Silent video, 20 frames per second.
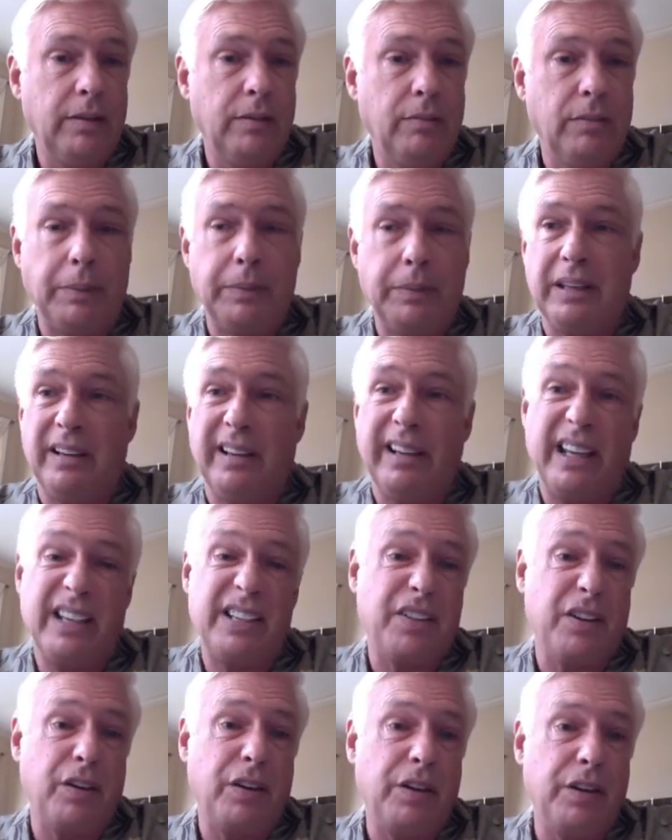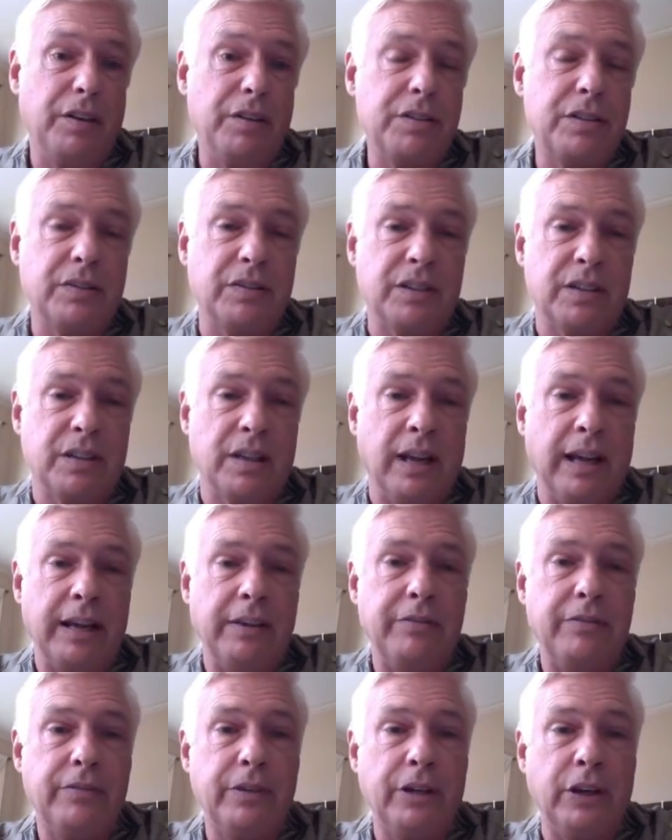Probably the last 30 years of his
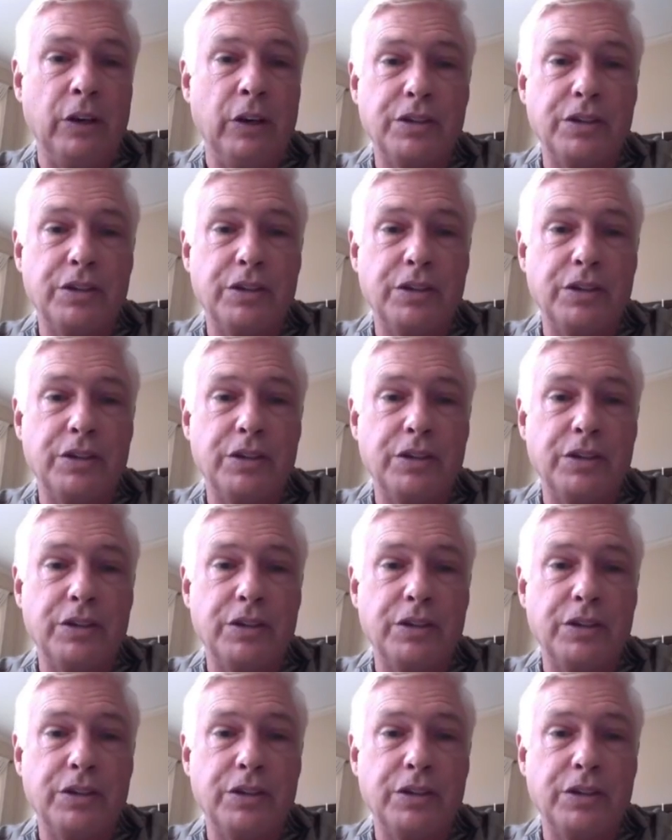life,